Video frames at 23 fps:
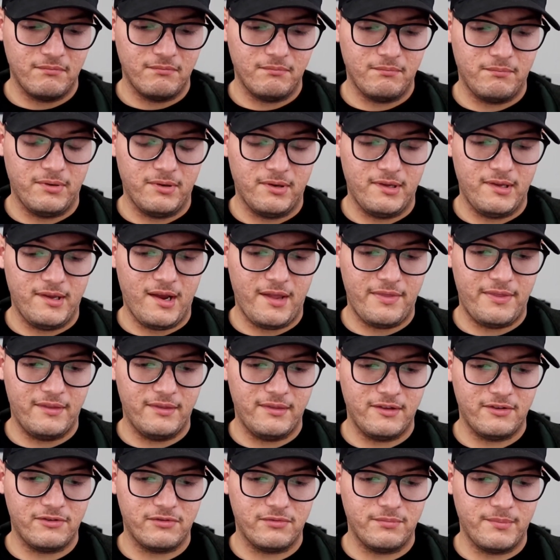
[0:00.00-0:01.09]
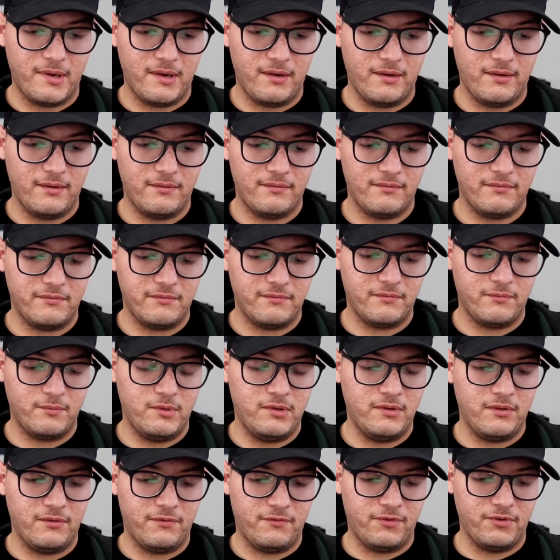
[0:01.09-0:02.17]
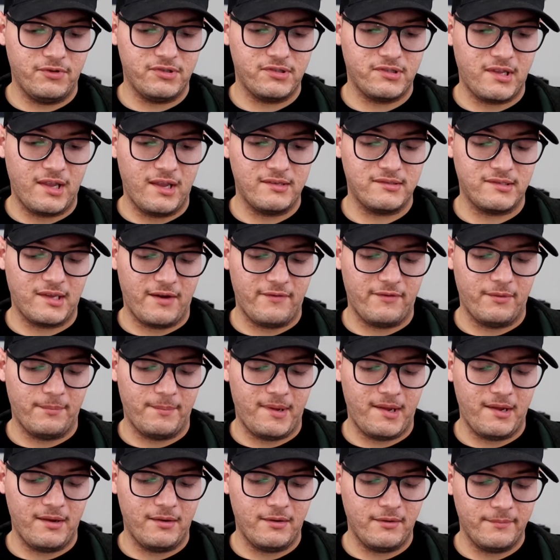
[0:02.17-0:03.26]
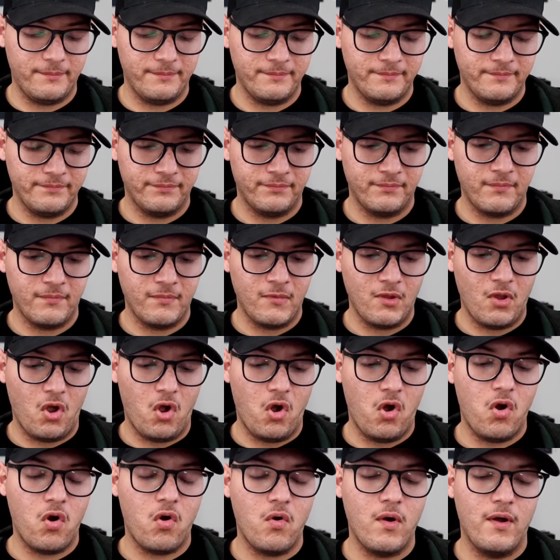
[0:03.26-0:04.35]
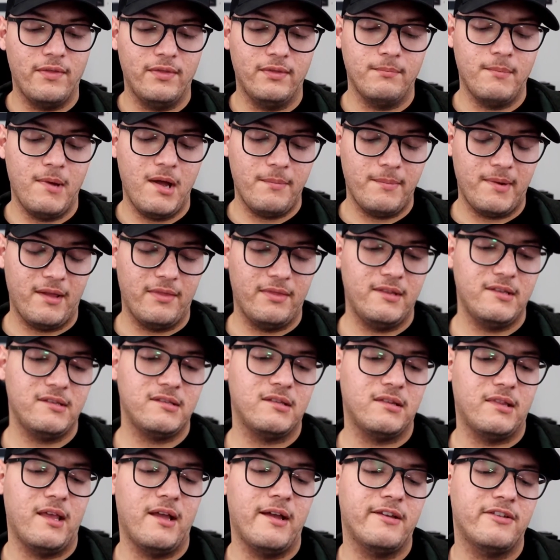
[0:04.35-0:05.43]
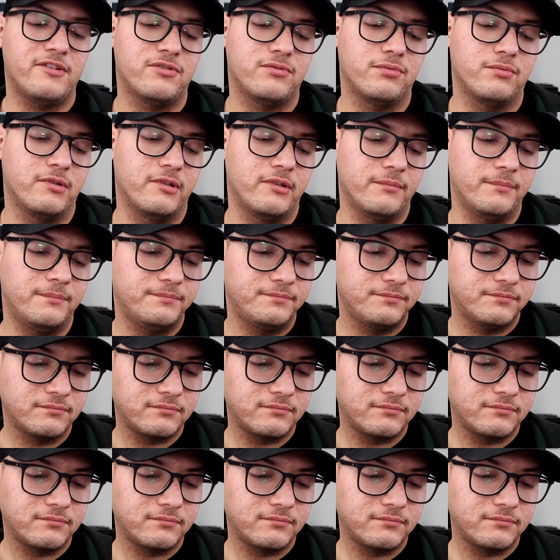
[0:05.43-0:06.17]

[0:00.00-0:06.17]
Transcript: But yeah, I think this is one of the first cakes I ever made. Oh, and my bad, this last one,